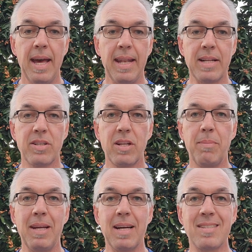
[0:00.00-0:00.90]
And that's going
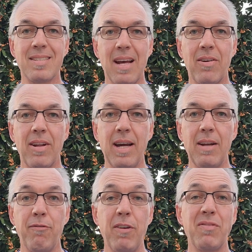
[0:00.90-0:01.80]
to be on Saturday
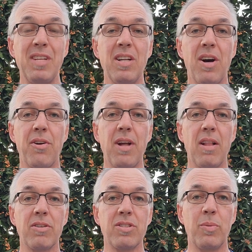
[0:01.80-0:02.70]
night.
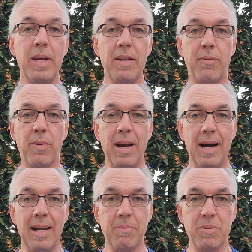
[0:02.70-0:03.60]
$1,500 to win for the
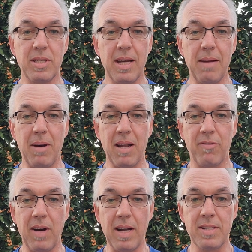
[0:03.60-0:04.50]
IMCA
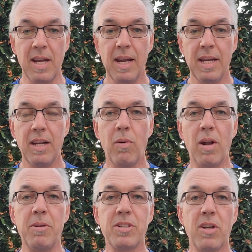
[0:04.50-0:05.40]
Modifieds. You don't
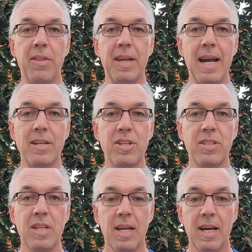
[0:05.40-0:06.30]
want to miss all the
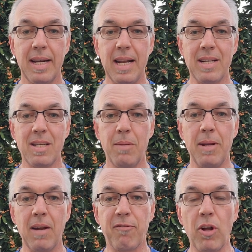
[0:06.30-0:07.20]
actions. Again, it's going to
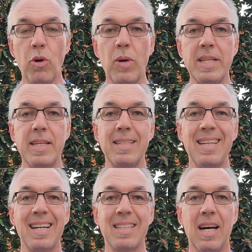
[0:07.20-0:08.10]
be on
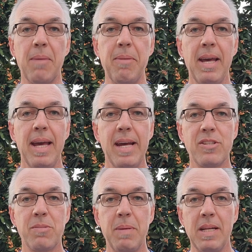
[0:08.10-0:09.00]
flowracing.com
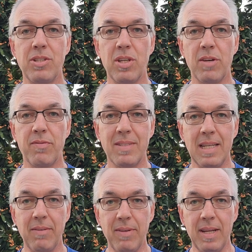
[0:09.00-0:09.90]
and
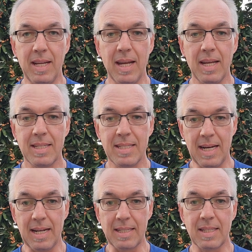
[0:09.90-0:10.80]

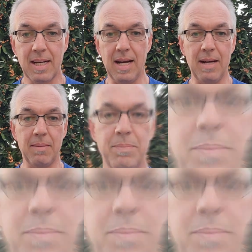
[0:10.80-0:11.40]
speedshifttv.com.